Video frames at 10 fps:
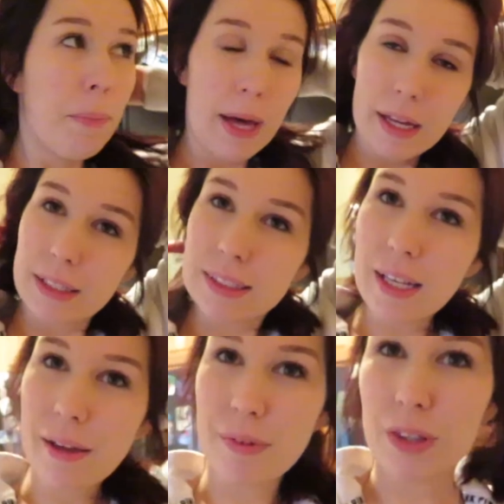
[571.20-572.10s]
But it's
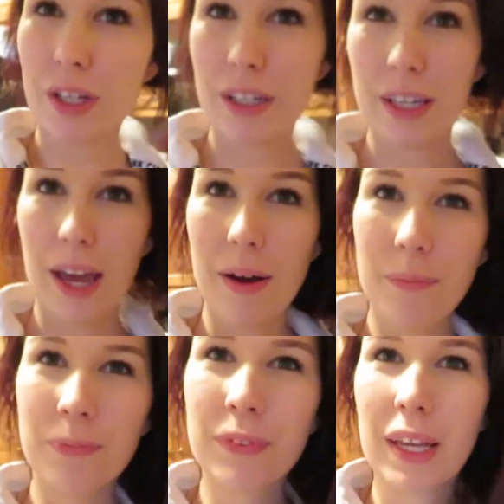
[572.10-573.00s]
11:30
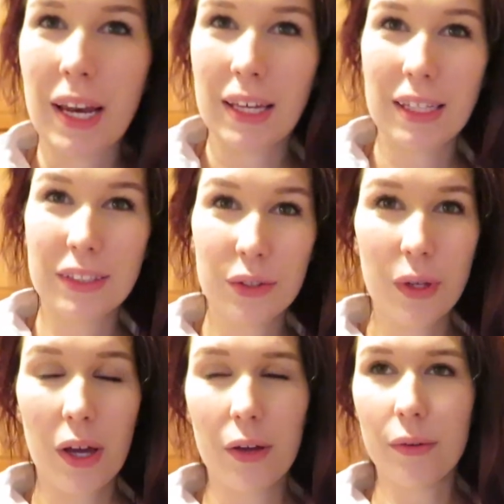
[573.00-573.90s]
now and I need to
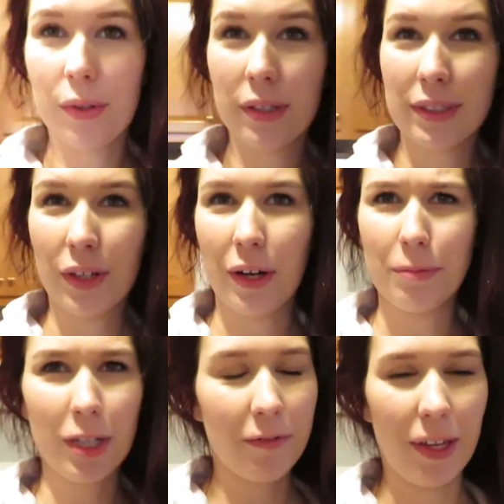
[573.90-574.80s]
go. Sorry,
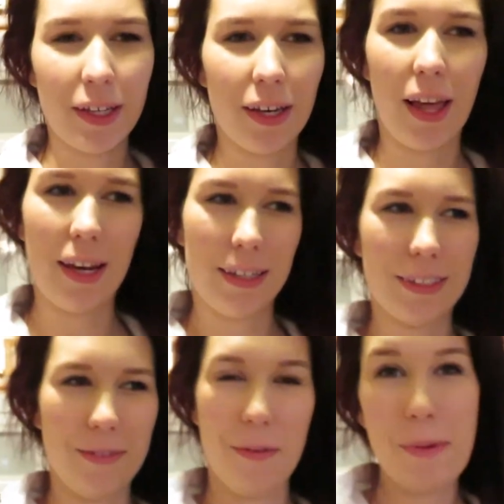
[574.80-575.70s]
I'm trying to find good lighting.
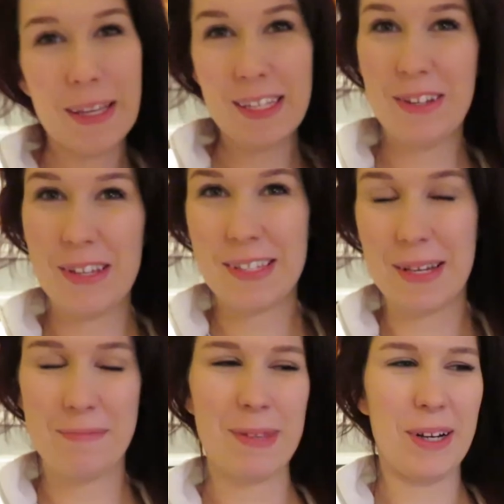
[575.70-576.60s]
So if I'm making you
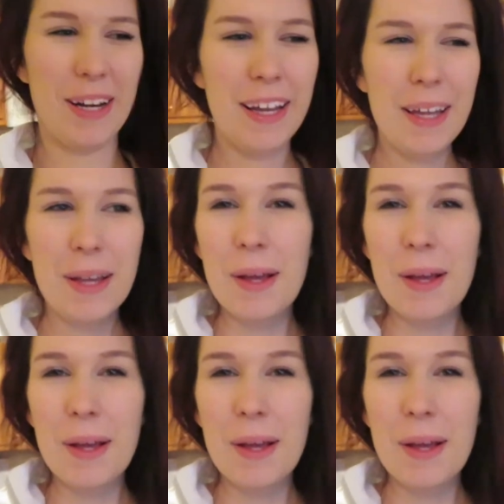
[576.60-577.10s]
dizzy, I'm sorry.